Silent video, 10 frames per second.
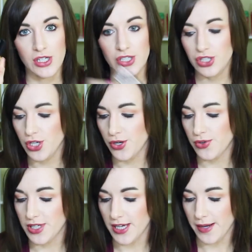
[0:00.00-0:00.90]

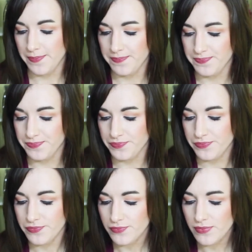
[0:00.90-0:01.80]
So yeah.
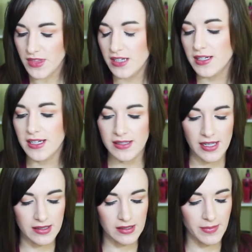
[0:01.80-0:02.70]
And
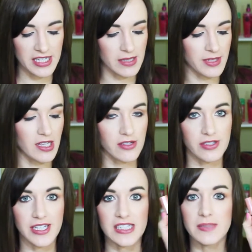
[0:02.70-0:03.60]
then I picked up another
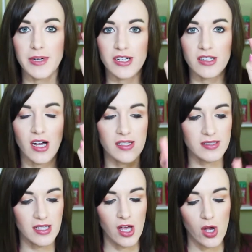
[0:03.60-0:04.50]
NYX Butter
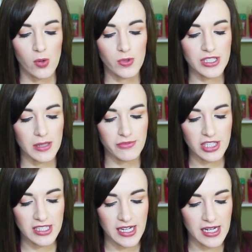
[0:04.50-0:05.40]
Gloss, which I'm
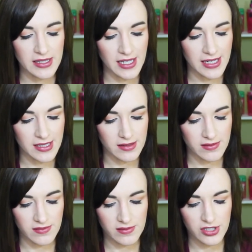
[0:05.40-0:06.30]
really glad they
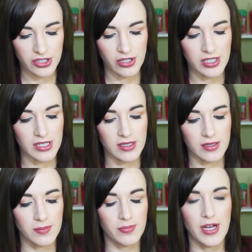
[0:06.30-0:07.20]
started
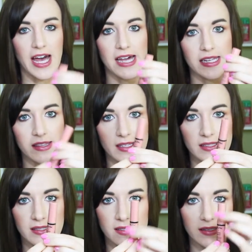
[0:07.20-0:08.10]
adding
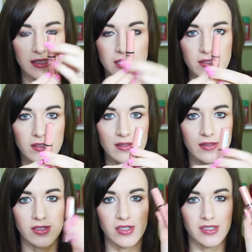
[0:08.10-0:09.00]
this seal
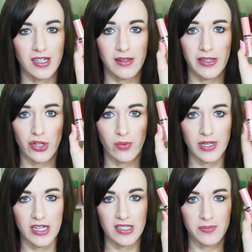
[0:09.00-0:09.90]
so you can tell that
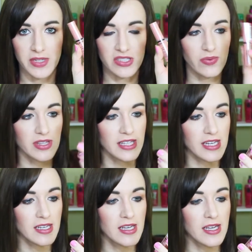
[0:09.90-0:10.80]
nobody has messed with
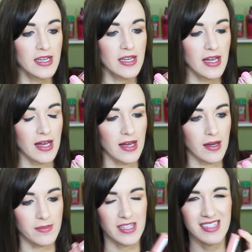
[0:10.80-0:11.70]
it.
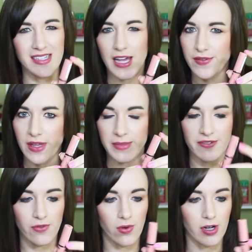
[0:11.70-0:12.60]
They didn't have that
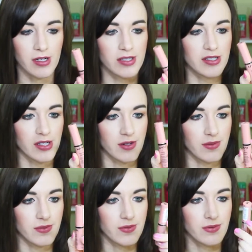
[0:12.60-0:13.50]
before,
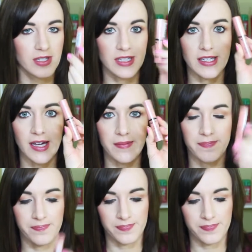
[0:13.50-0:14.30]
so yeah.